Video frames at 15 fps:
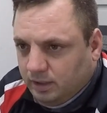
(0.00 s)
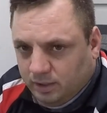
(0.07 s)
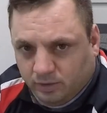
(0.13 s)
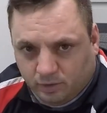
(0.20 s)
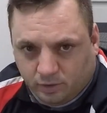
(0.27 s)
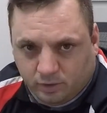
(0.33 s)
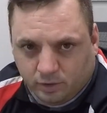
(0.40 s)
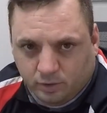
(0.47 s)

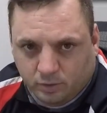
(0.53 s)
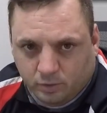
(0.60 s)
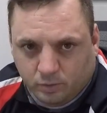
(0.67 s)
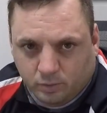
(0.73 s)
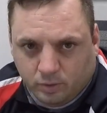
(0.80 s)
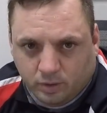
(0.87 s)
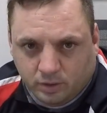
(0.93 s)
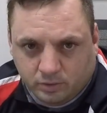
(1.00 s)
either
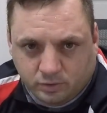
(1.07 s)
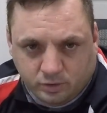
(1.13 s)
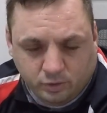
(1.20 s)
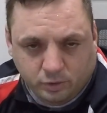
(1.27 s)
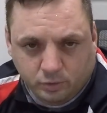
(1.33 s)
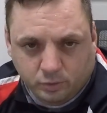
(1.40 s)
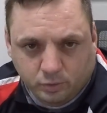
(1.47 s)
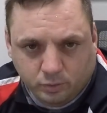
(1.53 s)
go
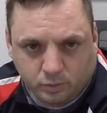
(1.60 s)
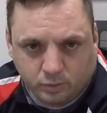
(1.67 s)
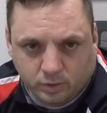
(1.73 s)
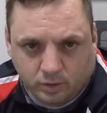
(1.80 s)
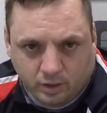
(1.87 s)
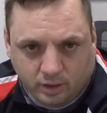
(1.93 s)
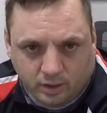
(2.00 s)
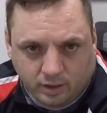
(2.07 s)
to